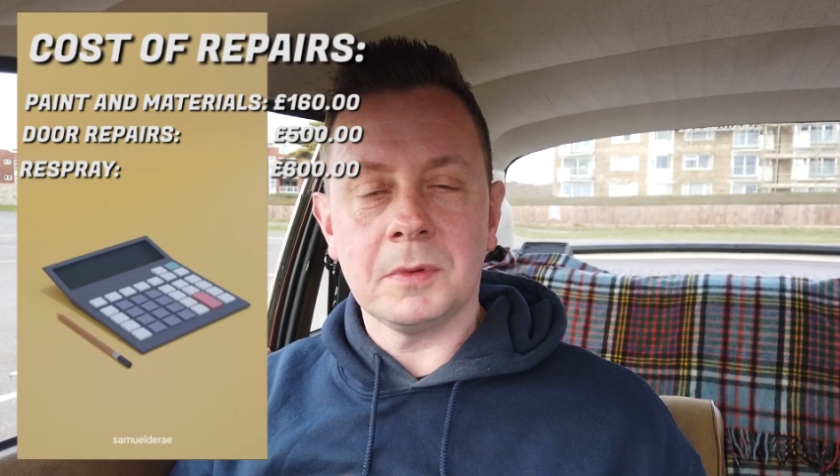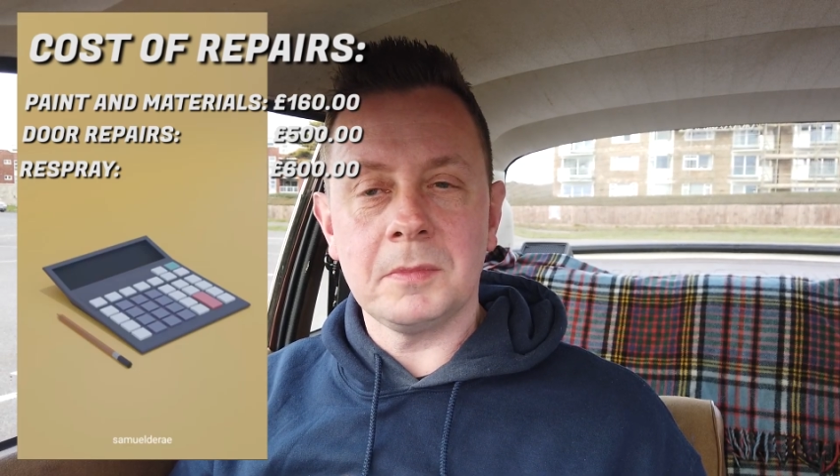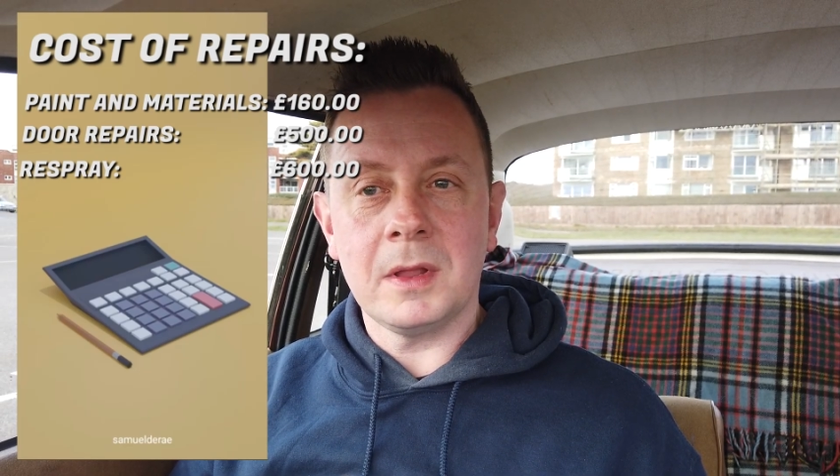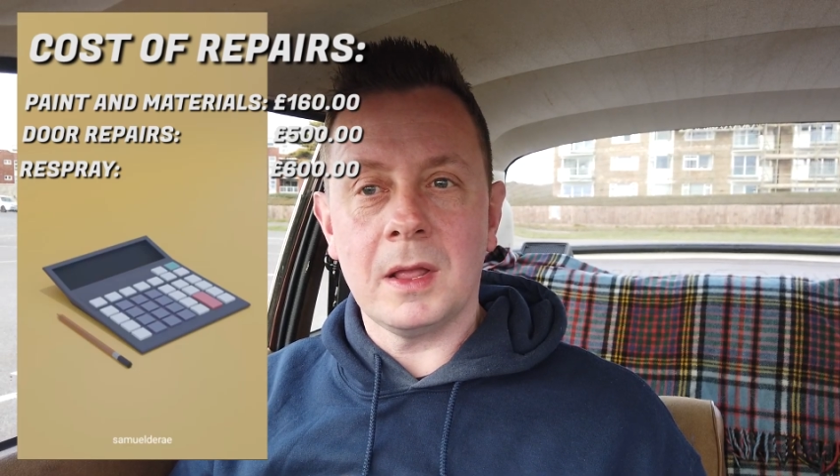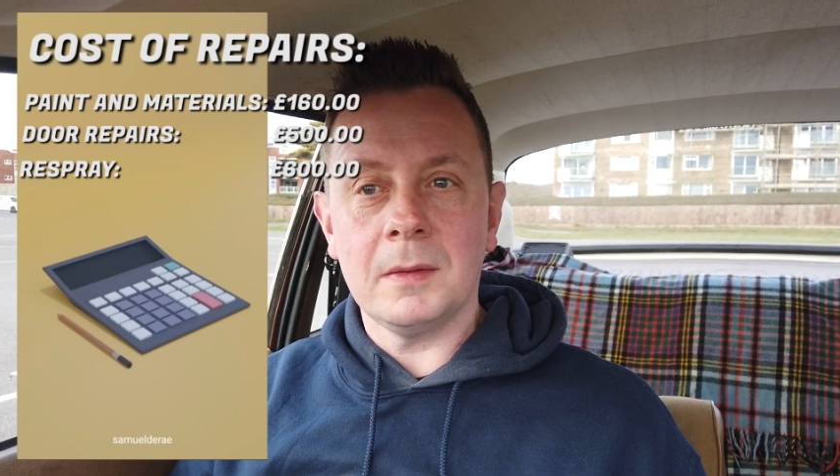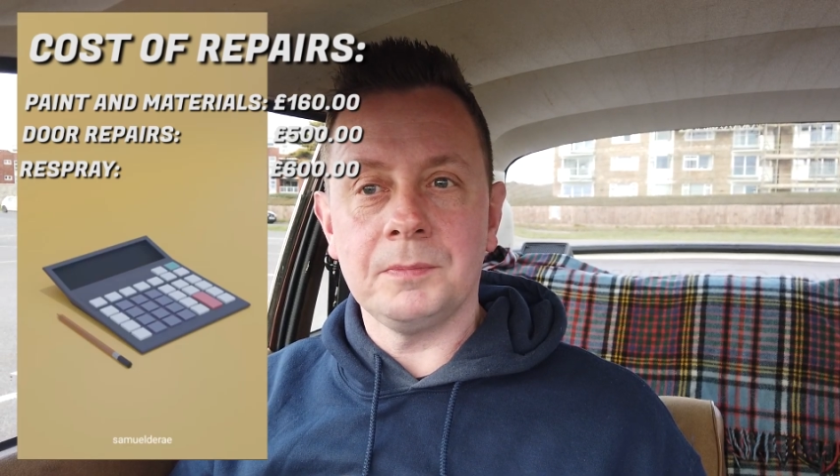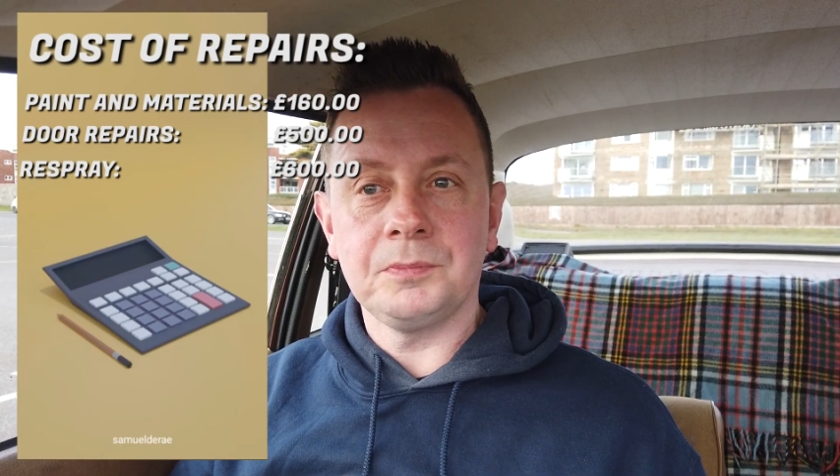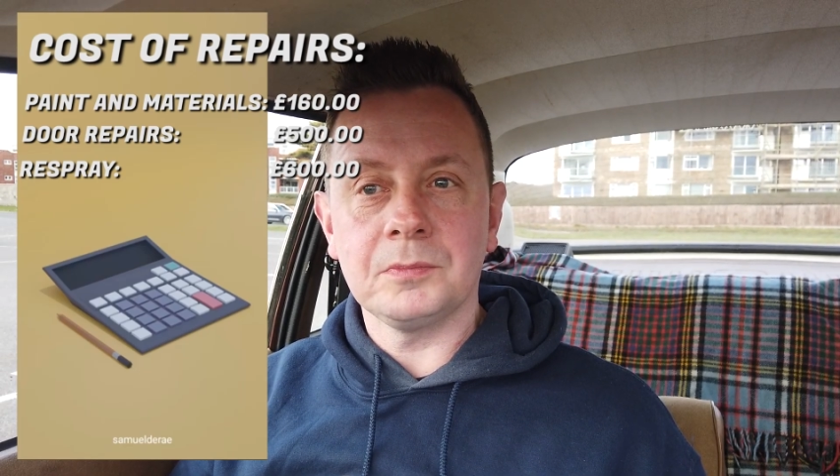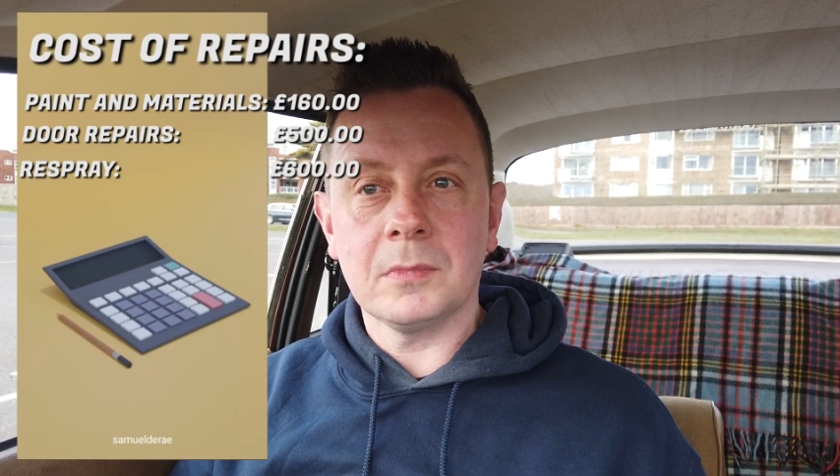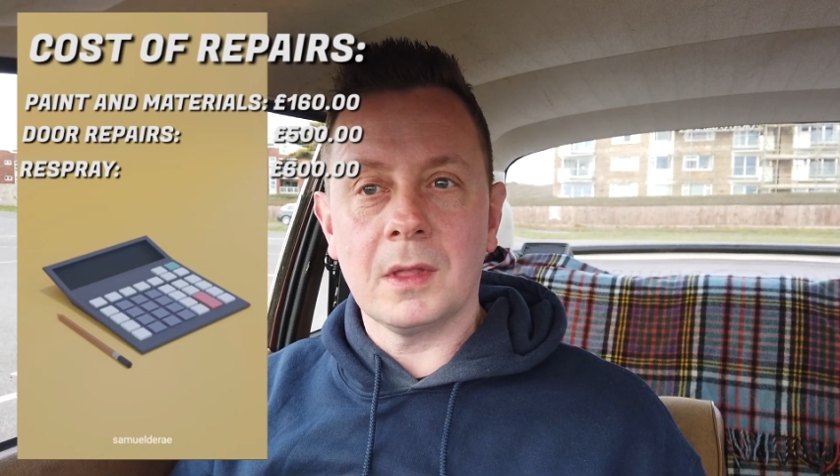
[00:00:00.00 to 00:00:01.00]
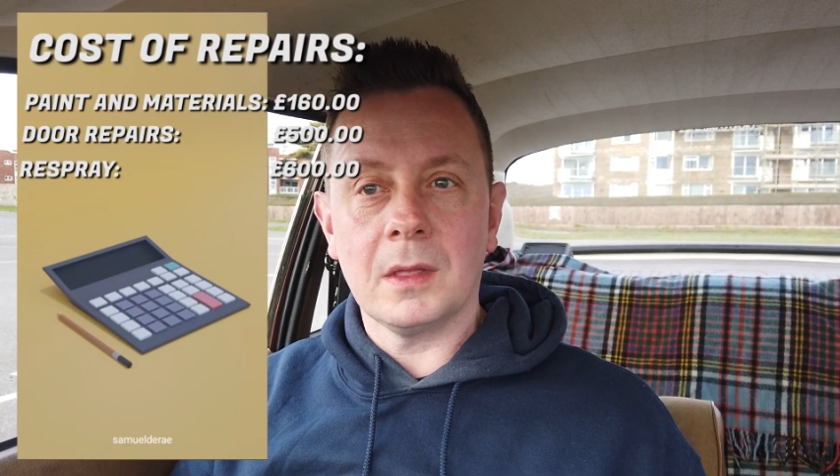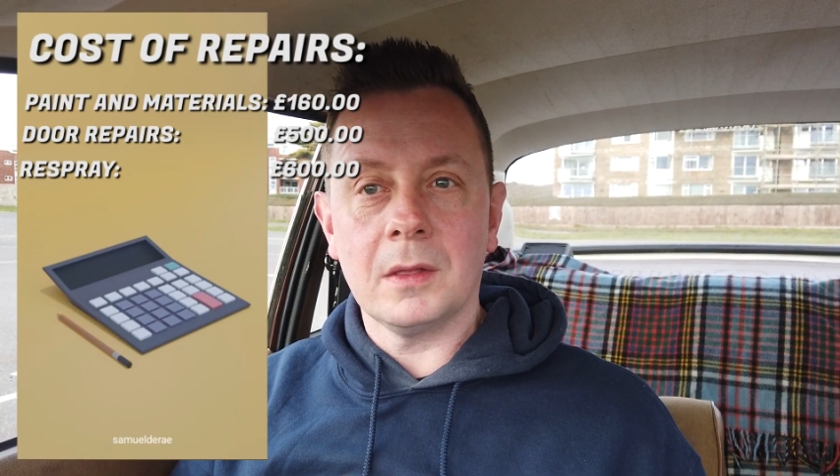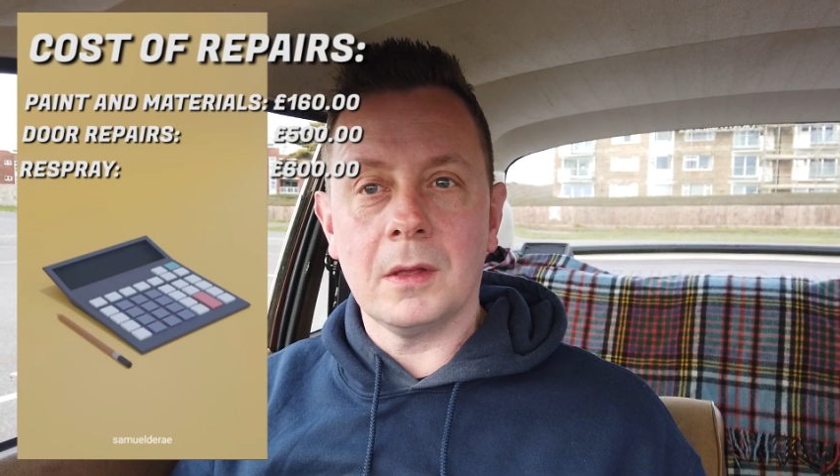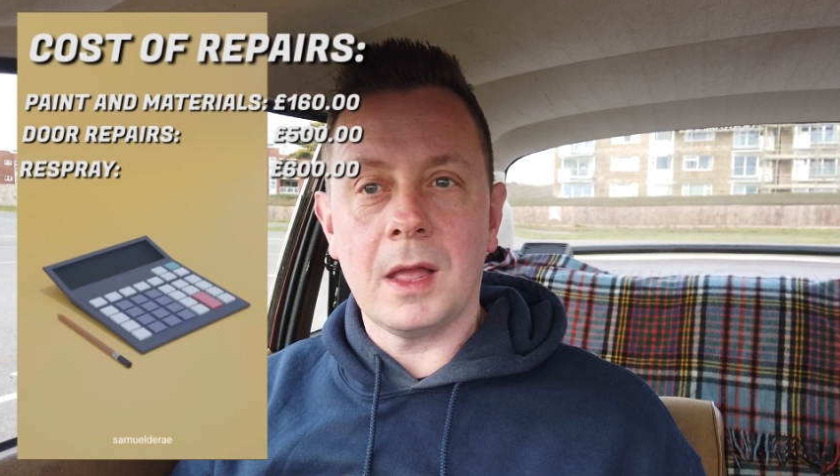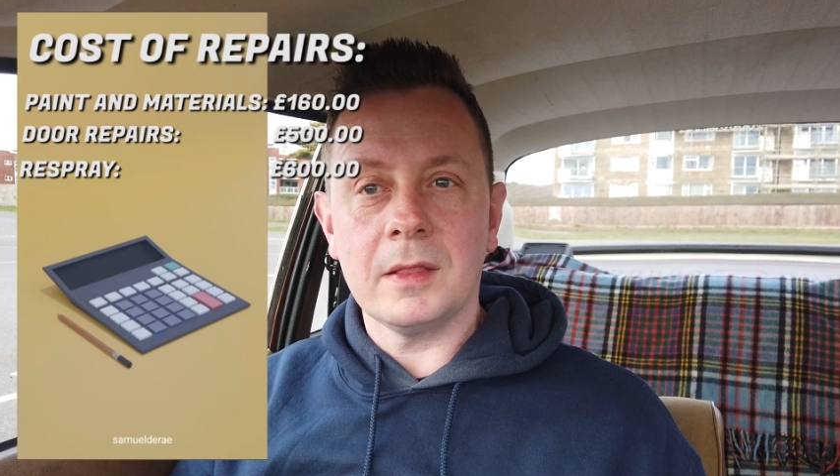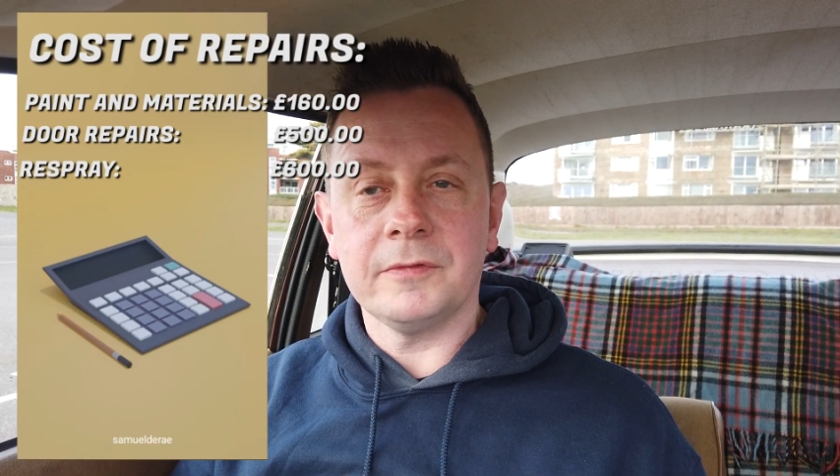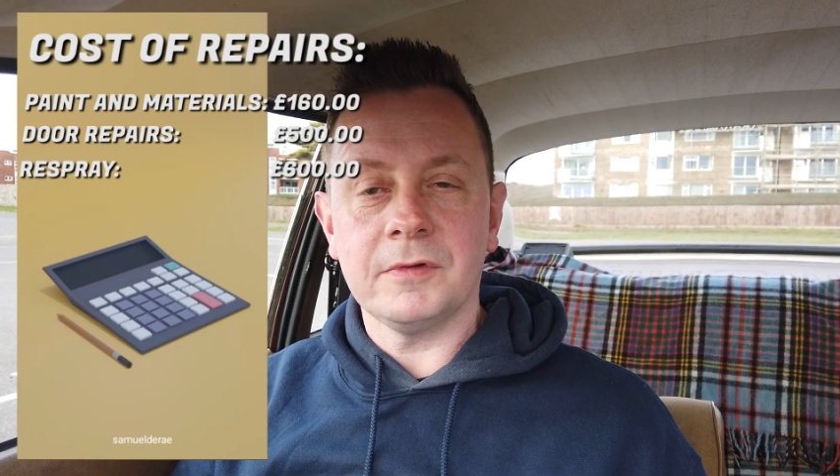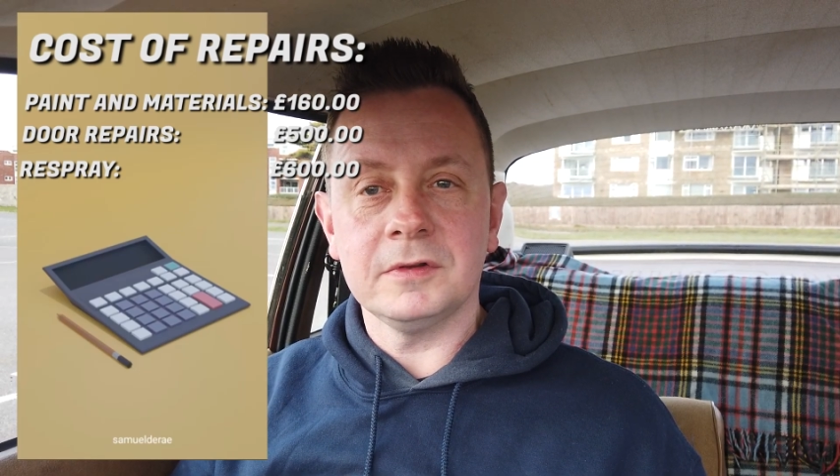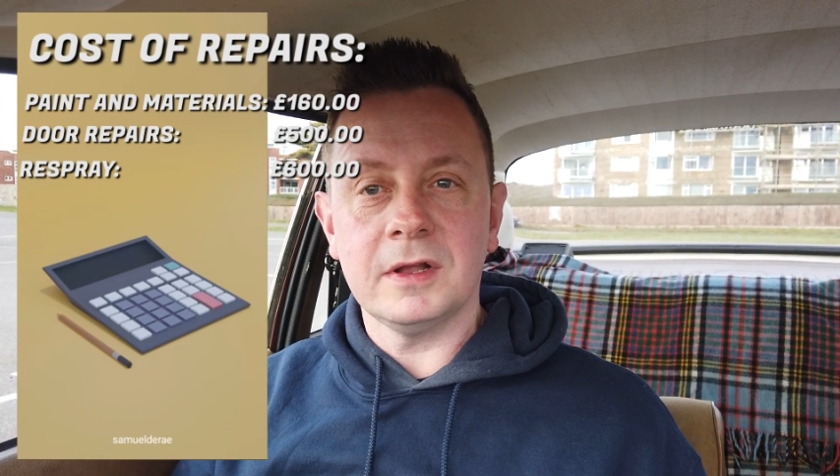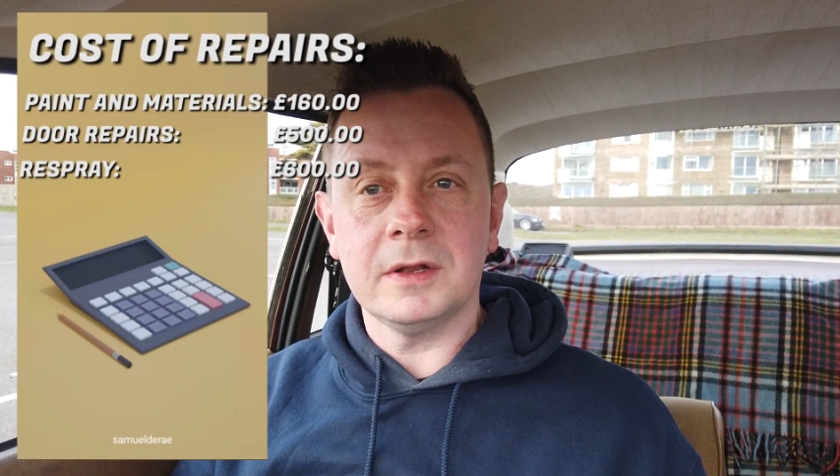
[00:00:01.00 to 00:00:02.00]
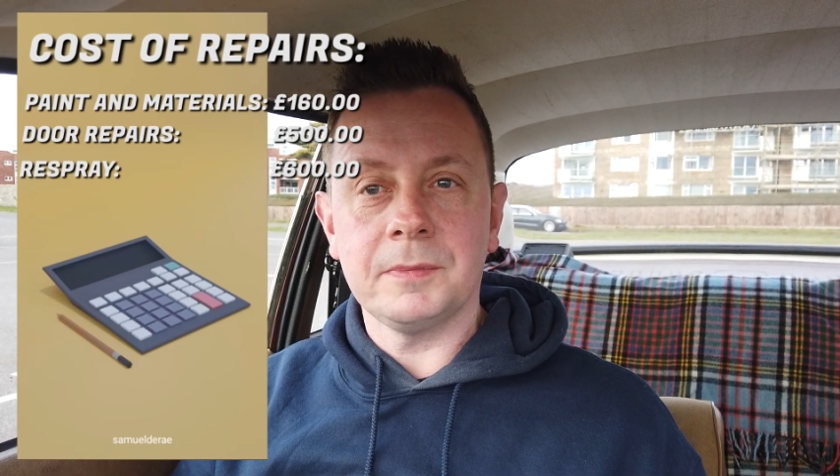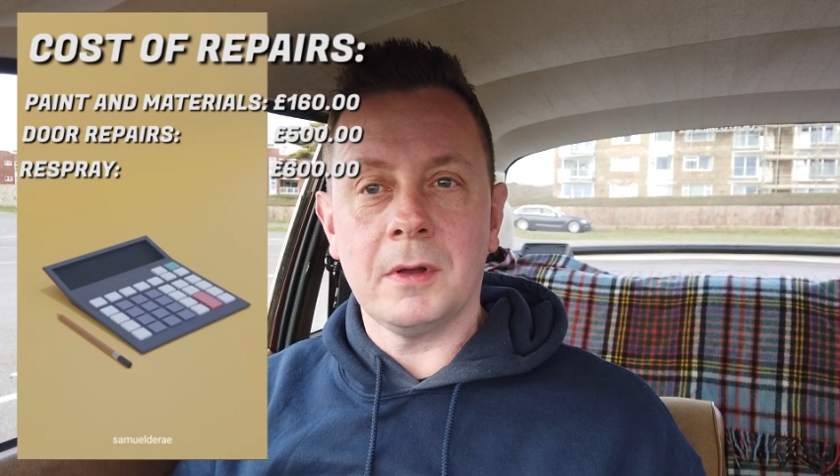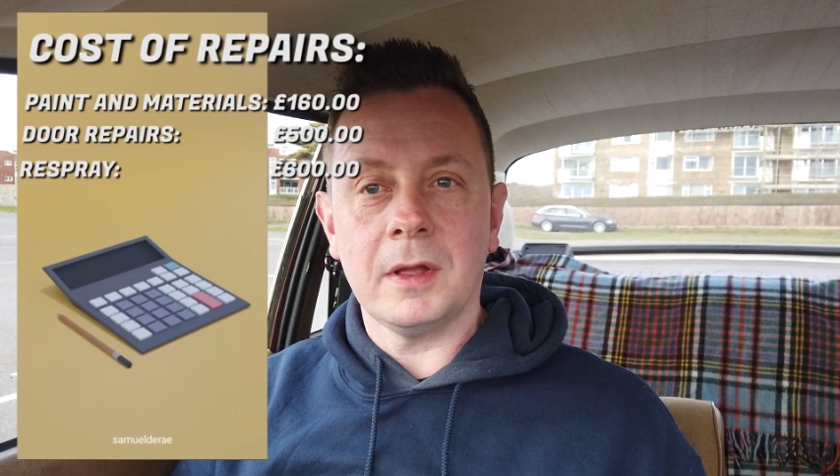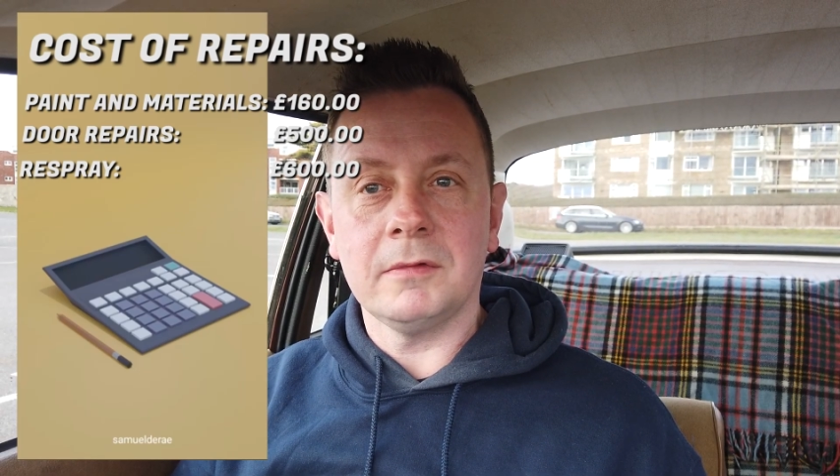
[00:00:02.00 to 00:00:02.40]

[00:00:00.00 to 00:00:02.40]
When we had the front end apart,